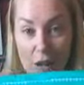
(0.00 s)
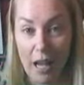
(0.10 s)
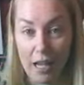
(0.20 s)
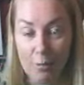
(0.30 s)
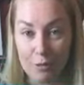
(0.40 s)
you're
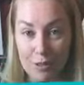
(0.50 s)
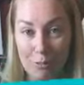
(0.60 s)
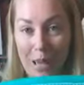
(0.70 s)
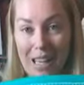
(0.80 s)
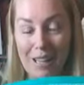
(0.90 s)
able to
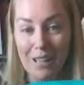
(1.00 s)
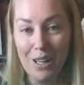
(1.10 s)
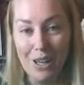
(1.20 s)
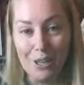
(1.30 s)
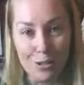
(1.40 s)
make
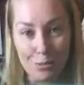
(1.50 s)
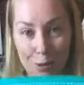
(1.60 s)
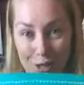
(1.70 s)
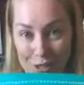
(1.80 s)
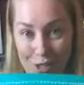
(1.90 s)
your
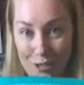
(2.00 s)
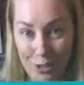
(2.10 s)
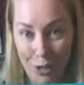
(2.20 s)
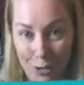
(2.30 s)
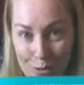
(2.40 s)
project
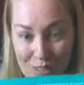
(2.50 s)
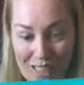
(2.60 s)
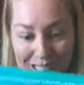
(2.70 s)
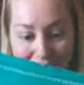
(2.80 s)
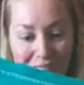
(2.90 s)
your own.
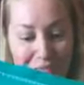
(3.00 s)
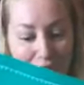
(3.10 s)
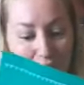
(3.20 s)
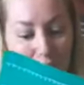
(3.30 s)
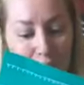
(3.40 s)

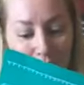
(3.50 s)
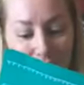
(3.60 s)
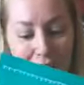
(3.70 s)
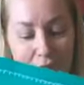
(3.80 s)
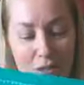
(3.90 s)
So
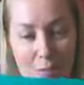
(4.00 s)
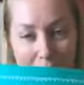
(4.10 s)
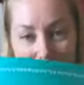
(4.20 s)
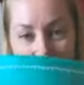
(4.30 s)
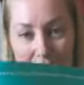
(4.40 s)
it just
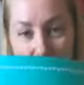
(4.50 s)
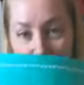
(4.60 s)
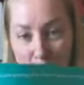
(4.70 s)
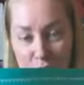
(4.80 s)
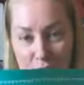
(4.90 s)
makes it even
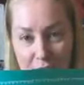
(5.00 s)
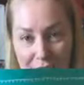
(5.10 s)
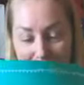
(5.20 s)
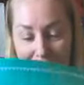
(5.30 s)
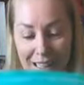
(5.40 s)
more
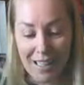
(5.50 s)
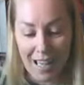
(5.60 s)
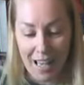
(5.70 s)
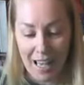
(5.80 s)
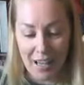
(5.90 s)
fun
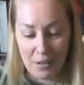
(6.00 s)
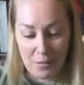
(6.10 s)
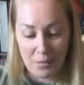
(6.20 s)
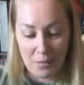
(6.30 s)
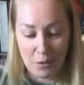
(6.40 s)

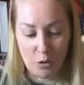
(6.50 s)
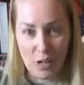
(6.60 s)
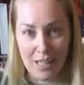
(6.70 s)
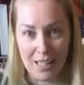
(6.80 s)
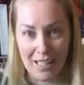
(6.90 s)

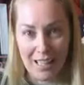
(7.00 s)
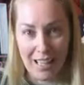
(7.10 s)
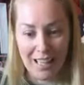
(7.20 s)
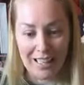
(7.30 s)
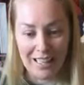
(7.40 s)
creating
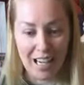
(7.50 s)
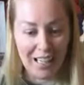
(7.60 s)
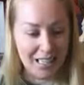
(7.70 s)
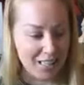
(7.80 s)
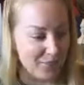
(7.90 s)
and
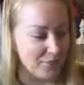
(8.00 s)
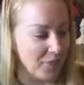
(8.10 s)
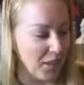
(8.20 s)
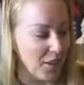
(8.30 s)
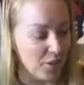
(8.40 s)
designing.
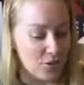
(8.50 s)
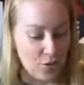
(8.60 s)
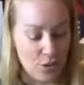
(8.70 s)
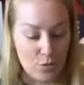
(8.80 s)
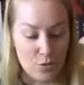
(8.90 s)

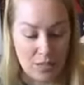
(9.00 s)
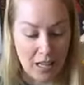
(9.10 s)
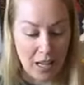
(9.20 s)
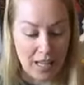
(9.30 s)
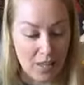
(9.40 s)
So
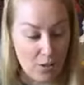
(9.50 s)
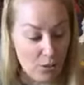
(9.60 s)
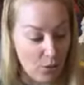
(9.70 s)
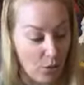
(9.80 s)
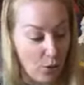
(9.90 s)
tonight
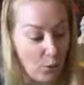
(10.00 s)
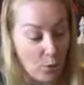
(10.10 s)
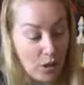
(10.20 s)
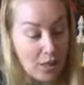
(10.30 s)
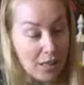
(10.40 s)

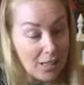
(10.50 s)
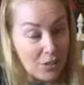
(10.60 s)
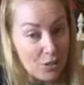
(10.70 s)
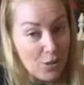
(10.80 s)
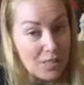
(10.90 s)
we're gonna
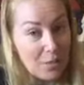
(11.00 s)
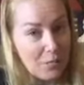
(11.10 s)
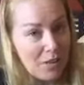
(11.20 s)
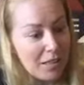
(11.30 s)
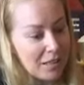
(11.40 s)
do
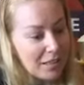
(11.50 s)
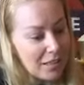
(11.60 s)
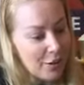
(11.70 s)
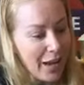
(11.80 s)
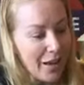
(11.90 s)
something a little
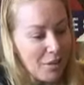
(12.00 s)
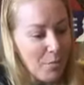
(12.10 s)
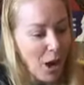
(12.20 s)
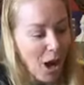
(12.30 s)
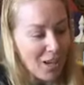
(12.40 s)
out of the
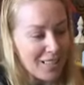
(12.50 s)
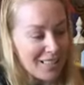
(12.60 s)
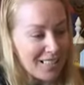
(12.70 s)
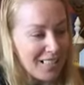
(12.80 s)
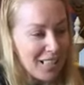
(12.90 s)

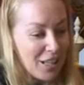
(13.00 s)
box.